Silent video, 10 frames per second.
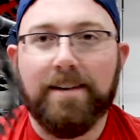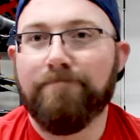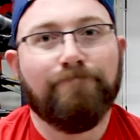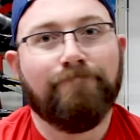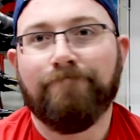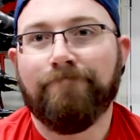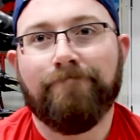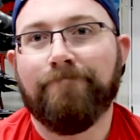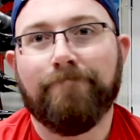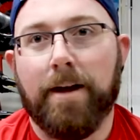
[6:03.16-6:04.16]
it?
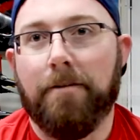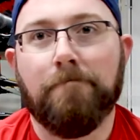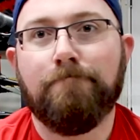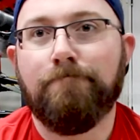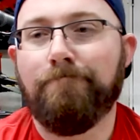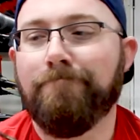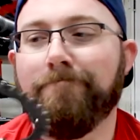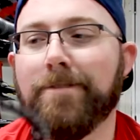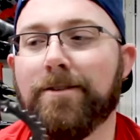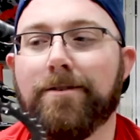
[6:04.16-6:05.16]
No.
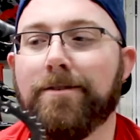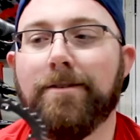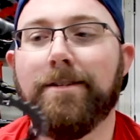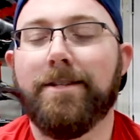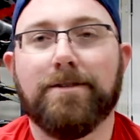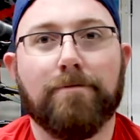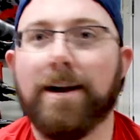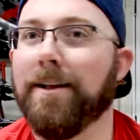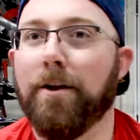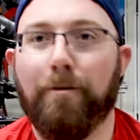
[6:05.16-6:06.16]
Just
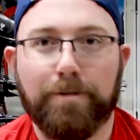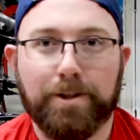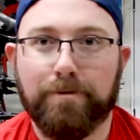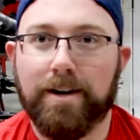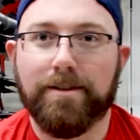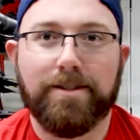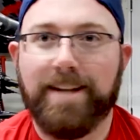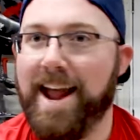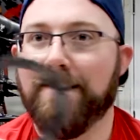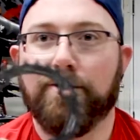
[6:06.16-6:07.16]
run a
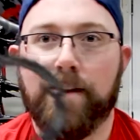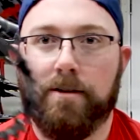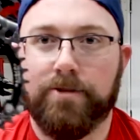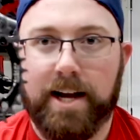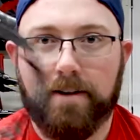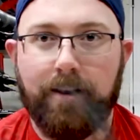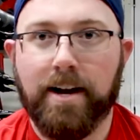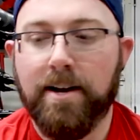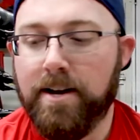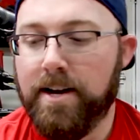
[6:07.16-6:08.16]
standard round chainring.
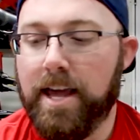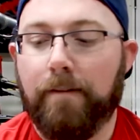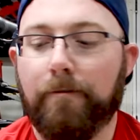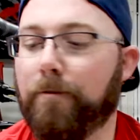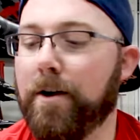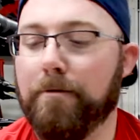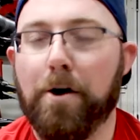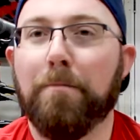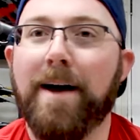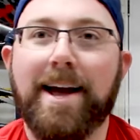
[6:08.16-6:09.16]
Even for your
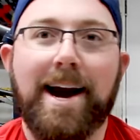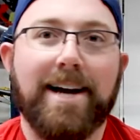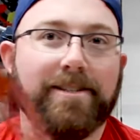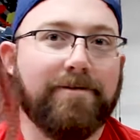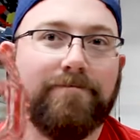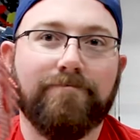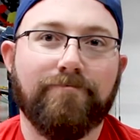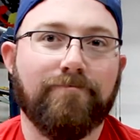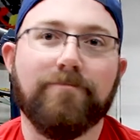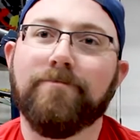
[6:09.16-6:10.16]
road bike guys,
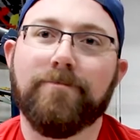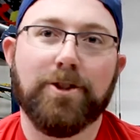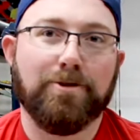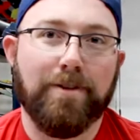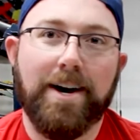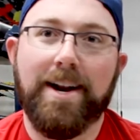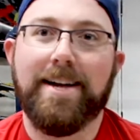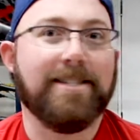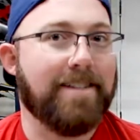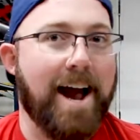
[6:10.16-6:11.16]
just run
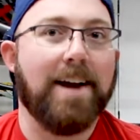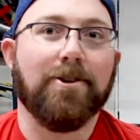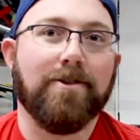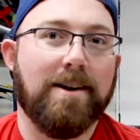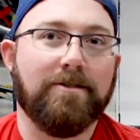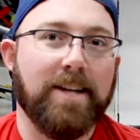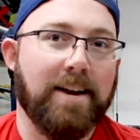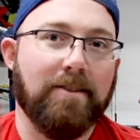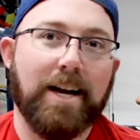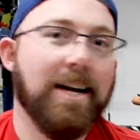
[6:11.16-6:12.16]
a standard round
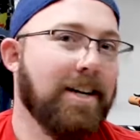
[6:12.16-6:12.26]
chainring.